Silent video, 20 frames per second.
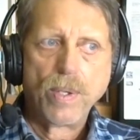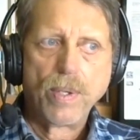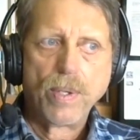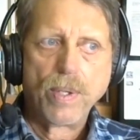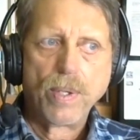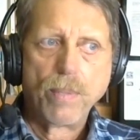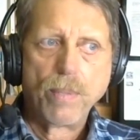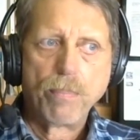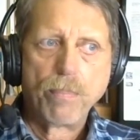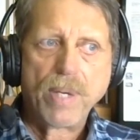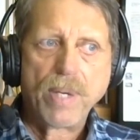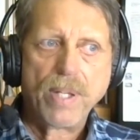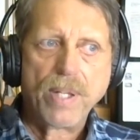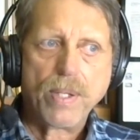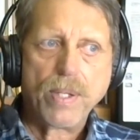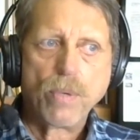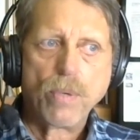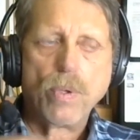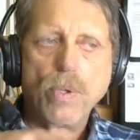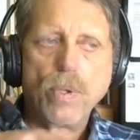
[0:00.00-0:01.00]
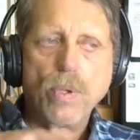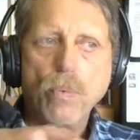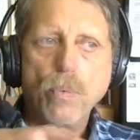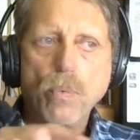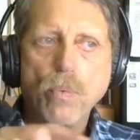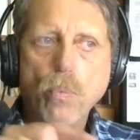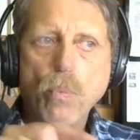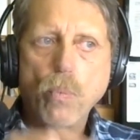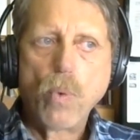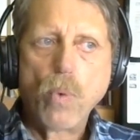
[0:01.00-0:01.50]
But
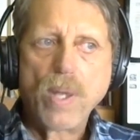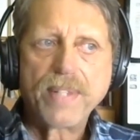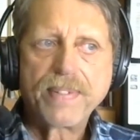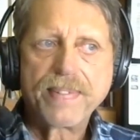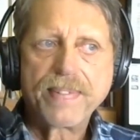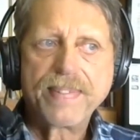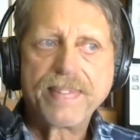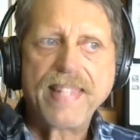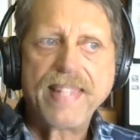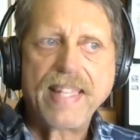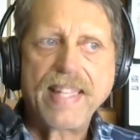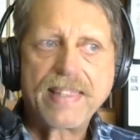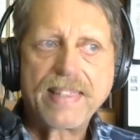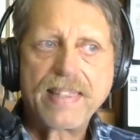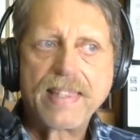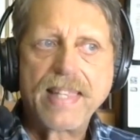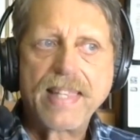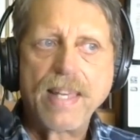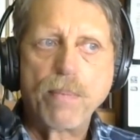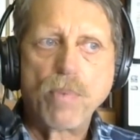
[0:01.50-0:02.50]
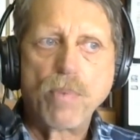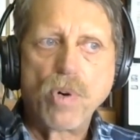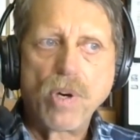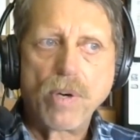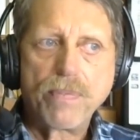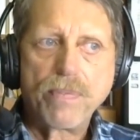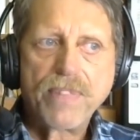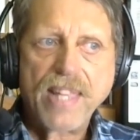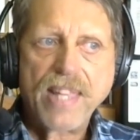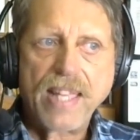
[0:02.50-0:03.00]
what set them off,
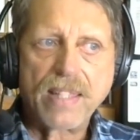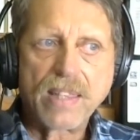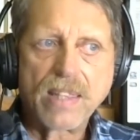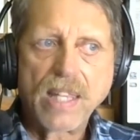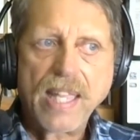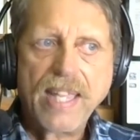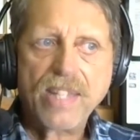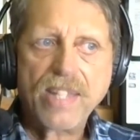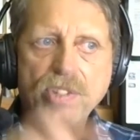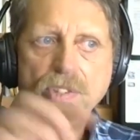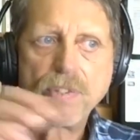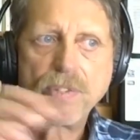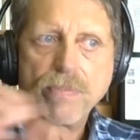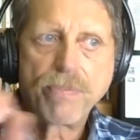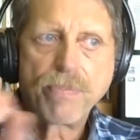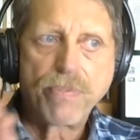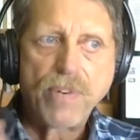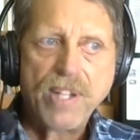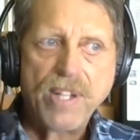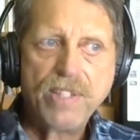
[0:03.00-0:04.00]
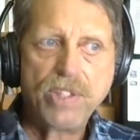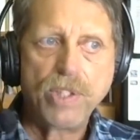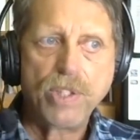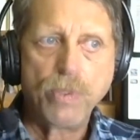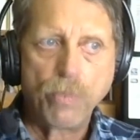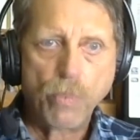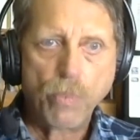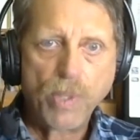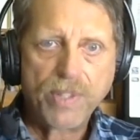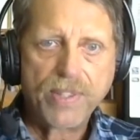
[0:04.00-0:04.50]
that last frenzy
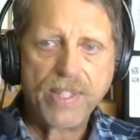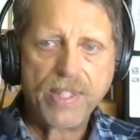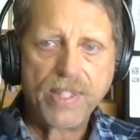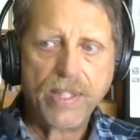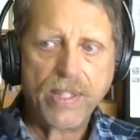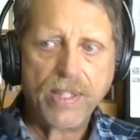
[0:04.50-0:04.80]
with the